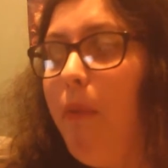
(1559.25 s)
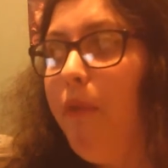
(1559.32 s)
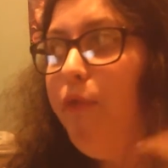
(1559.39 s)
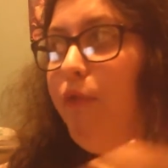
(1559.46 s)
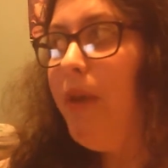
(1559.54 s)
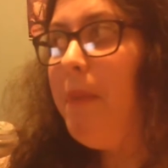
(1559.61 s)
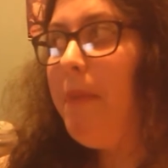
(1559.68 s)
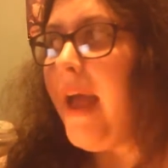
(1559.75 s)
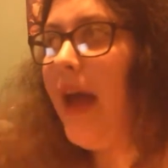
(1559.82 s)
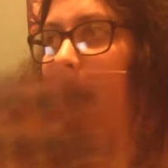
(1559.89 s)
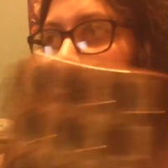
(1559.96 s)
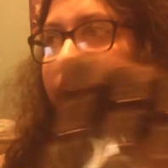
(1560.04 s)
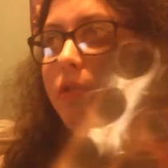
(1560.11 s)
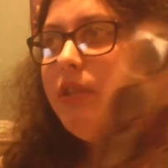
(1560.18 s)

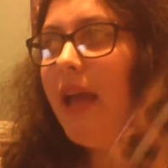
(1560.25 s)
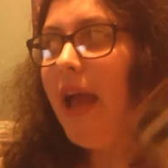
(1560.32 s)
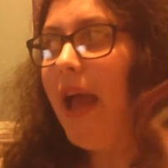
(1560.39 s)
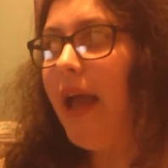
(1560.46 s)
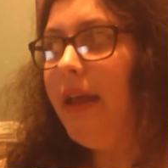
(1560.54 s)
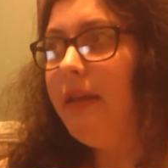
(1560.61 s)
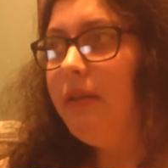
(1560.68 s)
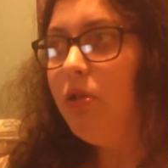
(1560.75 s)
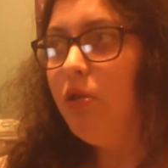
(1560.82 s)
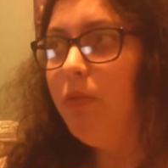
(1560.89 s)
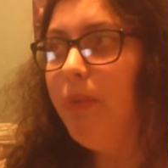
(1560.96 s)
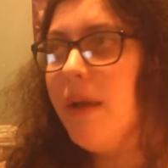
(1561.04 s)
£3 and £2.